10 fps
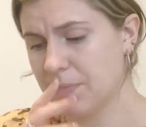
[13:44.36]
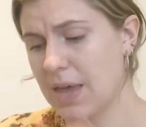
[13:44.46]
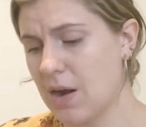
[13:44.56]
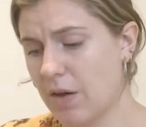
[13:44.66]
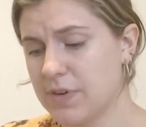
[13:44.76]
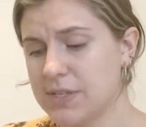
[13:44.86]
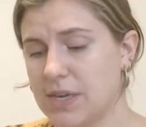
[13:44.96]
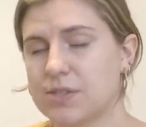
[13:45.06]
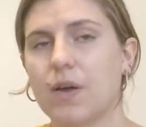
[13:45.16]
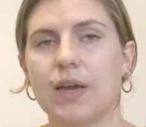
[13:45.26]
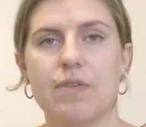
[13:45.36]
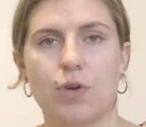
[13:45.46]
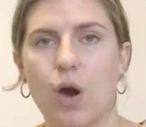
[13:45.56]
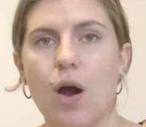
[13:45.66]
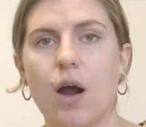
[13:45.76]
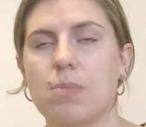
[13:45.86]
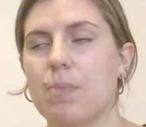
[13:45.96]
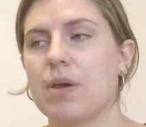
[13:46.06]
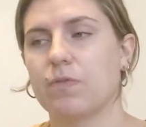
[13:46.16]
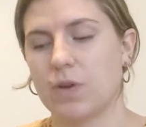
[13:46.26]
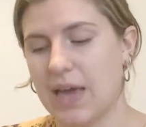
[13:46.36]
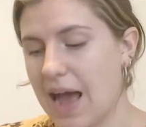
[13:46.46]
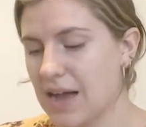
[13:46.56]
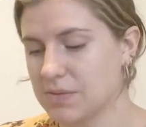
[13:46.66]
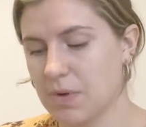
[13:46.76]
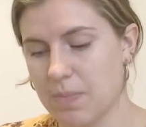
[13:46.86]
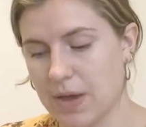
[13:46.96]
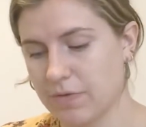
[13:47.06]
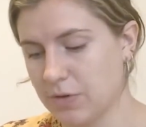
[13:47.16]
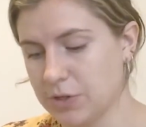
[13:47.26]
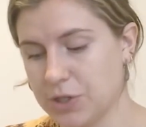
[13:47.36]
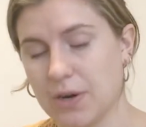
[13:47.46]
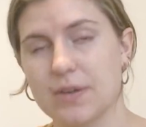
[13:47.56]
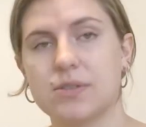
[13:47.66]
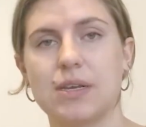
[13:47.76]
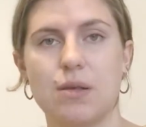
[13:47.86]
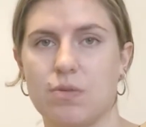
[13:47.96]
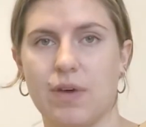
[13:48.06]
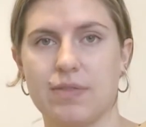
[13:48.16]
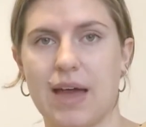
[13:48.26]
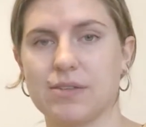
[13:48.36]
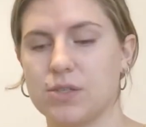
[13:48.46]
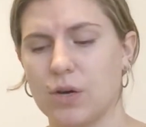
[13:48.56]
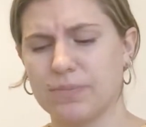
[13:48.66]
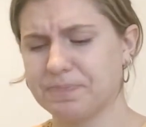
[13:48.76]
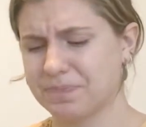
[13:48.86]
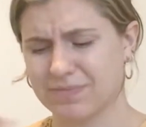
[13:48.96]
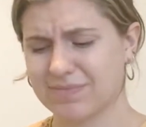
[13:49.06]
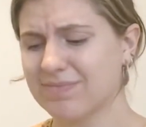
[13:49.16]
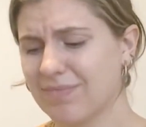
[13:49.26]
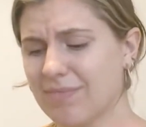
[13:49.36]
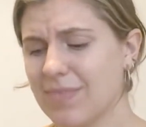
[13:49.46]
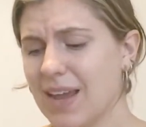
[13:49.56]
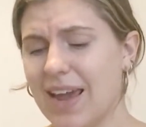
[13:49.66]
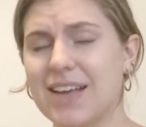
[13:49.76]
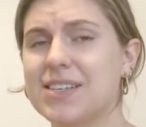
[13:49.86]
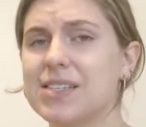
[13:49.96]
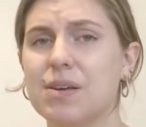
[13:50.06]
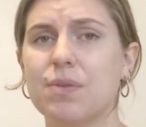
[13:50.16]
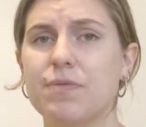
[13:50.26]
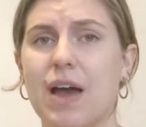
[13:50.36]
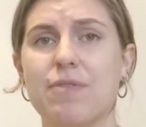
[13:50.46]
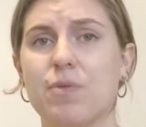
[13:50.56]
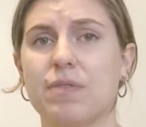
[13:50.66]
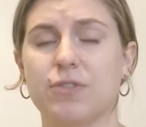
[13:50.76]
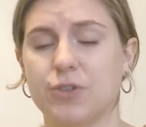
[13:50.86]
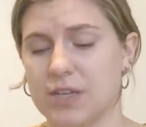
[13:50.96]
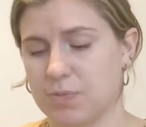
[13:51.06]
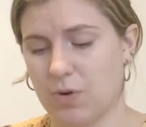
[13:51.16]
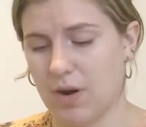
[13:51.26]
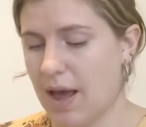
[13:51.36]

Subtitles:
And obviously, it's not like I have a car. I'm not paying for gas. I'm not paying for insurance, anything like that. So $18.75 a week for transport.